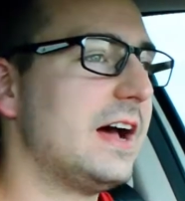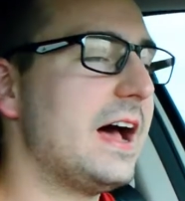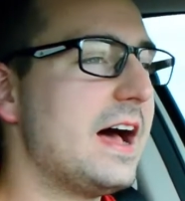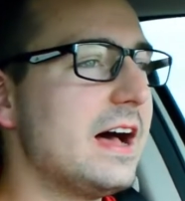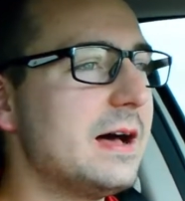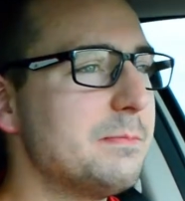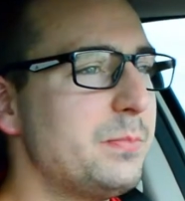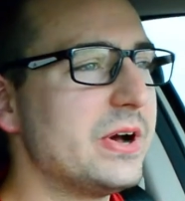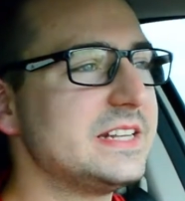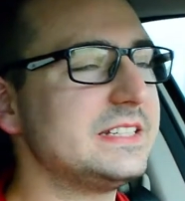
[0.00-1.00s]

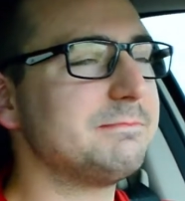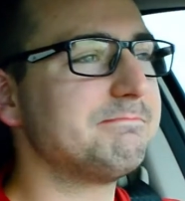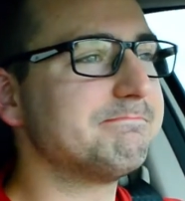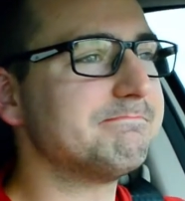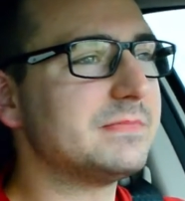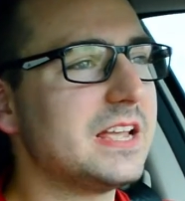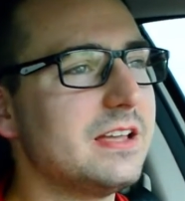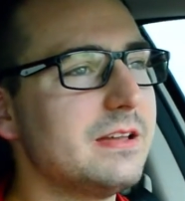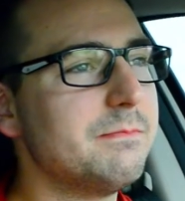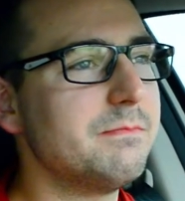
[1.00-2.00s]
But
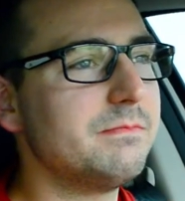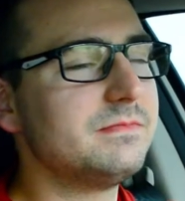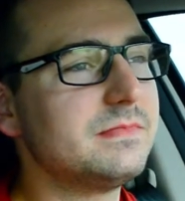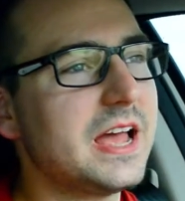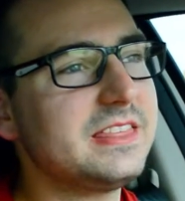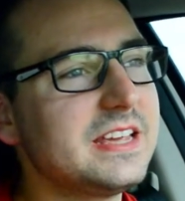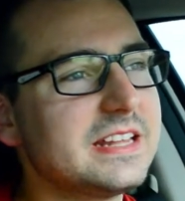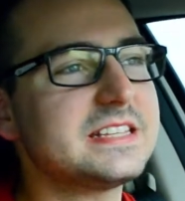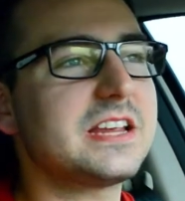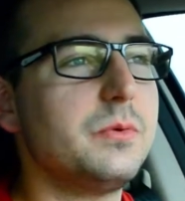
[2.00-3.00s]
I think
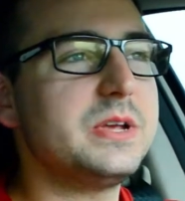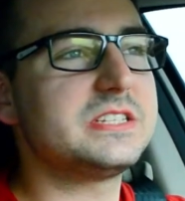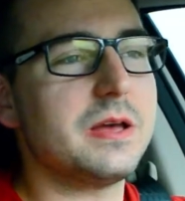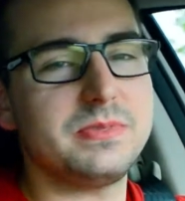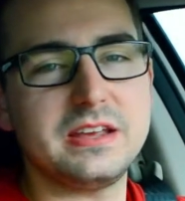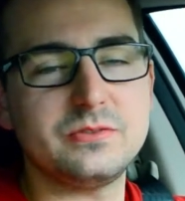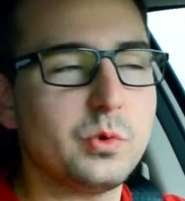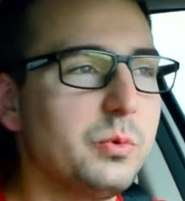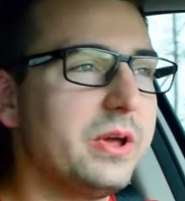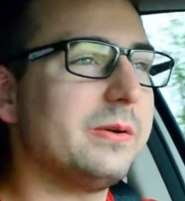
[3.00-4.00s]
that's going to be something
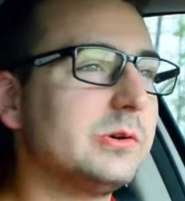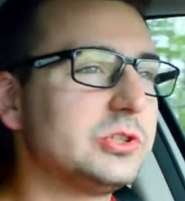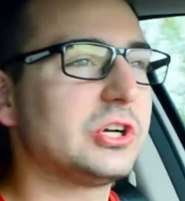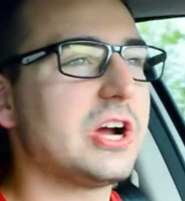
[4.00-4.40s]
we'll be able to